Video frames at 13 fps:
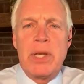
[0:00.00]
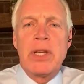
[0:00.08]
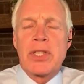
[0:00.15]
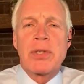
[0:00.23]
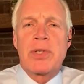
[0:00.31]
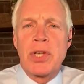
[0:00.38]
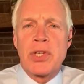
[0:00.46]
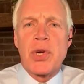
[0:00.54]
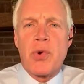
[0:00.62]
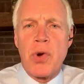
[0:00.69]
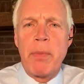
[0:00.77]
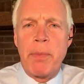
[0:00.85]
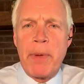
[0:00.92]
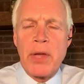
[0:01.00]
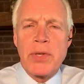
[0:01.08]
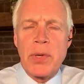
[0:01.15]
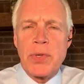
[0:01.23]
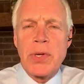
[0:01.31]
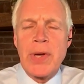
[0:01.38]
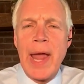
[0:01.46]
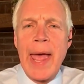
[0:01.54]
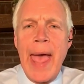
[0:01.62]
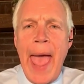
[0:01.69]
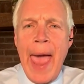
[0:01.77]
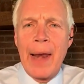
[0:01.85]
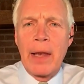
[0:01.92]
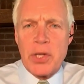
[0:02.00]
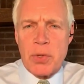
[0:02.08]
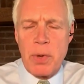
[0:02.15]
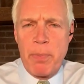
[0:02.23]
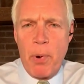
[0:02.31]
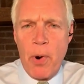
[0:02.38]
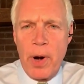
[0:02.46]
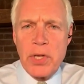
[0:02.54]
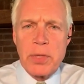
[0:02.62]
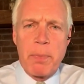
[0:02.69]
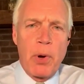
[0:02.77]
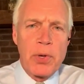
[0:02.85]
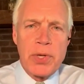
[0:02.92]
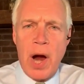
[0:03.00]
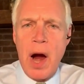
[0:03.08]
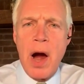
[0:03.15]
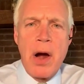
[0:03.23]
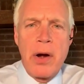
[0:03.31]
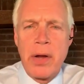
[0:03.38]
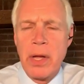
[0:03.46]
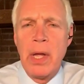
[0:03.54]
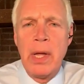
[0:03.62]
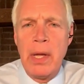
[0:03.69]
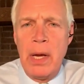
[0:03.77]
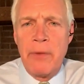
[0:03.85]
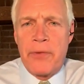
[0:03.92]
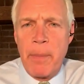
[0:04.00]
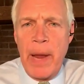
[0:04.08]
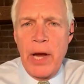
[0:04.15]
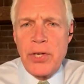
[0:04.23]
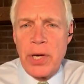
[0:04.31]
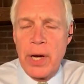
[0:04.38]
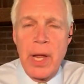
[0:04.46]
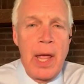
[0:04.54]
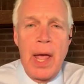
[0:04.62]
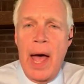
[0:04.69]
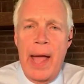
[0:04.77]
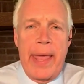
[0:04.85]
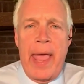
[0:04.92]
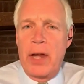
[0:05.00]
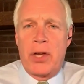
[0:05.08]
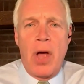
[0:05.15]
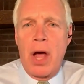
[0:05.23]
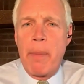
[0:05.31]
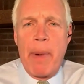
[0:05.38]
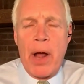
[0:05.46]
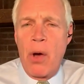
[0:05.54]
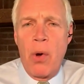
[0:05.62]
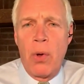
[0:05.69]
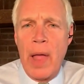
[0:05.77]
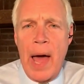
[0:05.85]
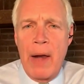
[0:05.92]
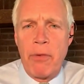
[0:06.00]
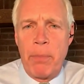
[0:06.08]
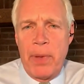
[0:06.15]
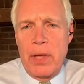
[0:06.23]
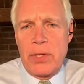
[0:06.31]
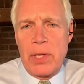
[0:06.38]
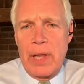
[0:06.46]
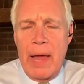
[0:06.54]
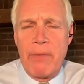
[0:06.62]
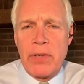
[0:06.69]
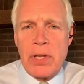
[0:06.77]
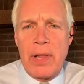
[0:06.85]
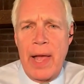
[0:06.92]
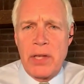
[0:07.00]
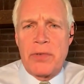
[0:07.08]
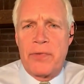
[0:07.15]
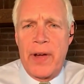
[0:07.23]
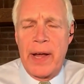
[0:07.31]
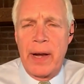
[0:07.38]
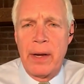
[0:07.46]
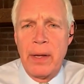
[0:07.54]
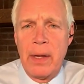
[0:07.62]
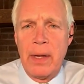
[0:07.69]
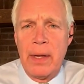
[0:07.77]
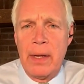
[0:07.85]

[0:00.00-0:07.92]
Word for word: dis disagreement because it was an analyst report as opposed to hard information. I can't talk about a whole lot of it because a lot of it's classified. Are you